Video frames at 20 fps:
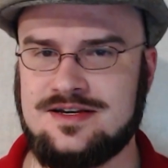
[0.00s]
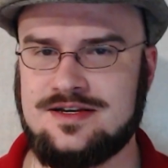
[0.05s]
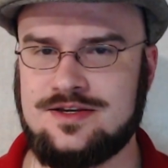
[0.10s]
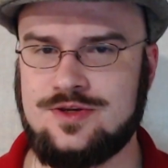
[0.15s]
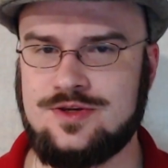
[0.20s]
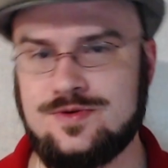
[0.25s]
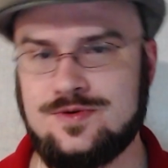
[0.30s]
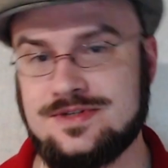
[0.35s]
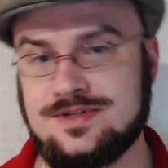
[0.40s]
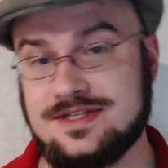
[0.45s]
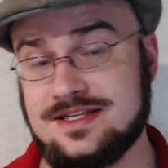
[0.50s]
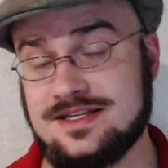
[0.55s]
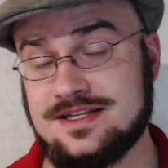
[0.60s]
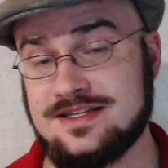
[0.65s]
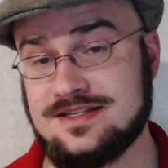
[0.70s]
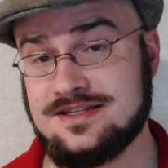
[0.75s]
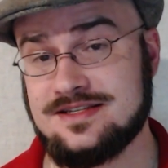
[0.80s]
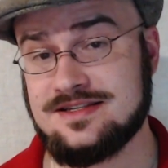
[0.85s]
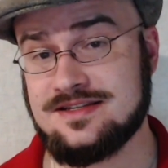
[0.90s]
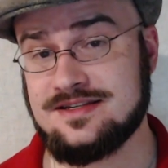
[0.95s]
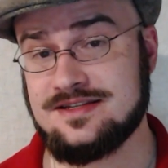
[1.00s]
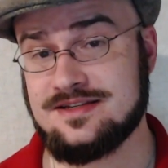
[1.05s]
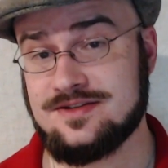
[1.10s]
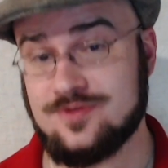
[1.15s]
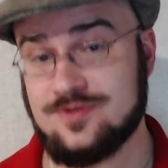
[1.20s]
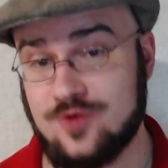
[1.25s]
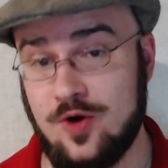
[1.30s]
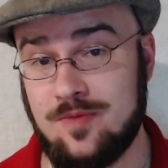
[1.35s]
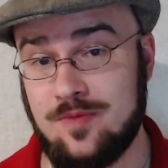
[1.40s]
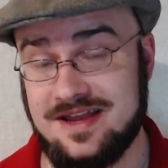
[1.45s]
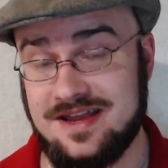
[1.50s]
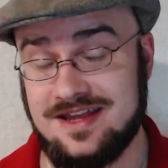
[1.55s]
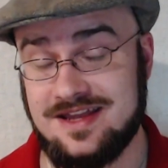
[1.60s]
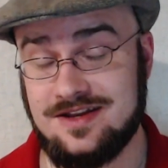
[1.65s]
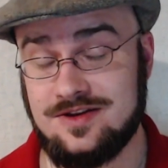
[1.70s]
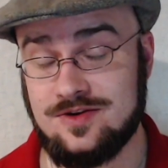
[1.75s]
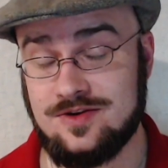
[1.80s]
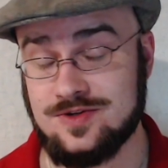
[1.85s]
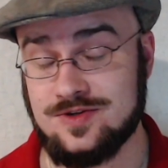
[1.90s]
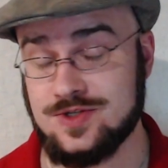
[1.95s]
use this trope
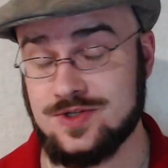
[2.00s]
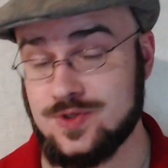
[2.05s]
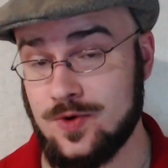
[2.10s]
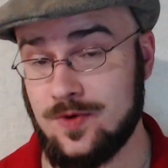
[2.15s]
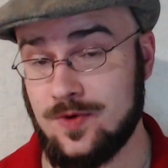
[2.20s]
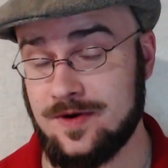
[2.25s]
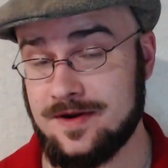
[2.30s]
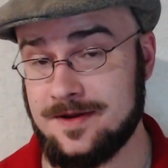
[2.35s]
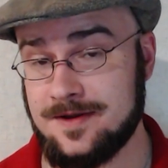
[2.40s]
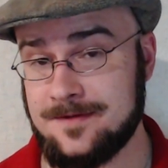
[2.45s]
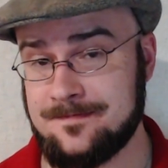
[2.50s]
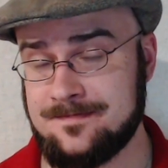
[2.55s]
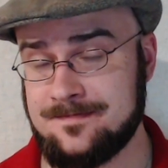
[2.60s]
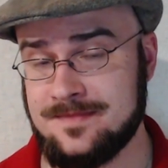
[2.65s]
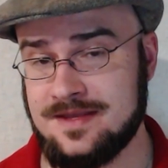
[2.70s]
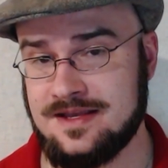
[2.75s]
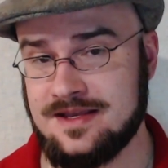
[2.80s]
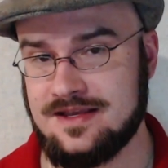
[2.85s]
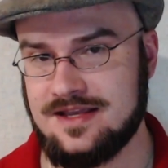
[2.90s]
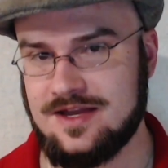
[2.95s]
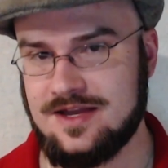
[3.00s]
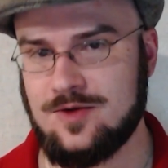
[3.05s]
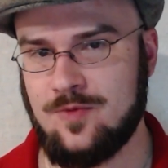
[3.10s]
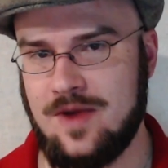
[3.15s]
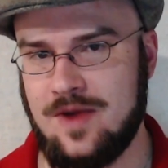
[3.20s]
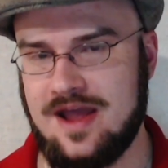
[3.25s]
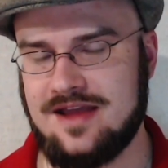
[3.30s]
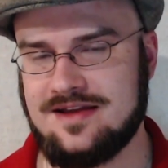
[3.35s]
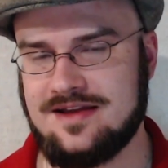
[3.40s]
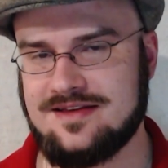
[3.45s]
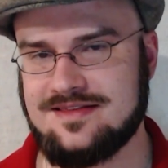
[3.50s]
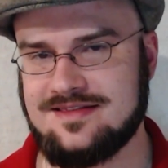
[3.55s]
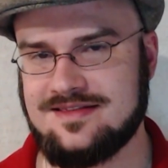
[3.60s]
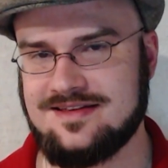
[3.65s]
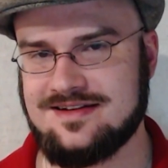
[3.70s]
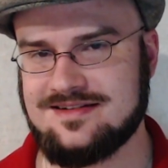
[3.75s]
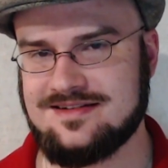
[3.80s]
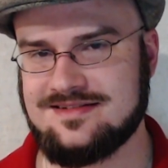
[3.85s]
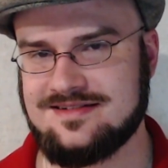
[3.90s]
in your story in a way that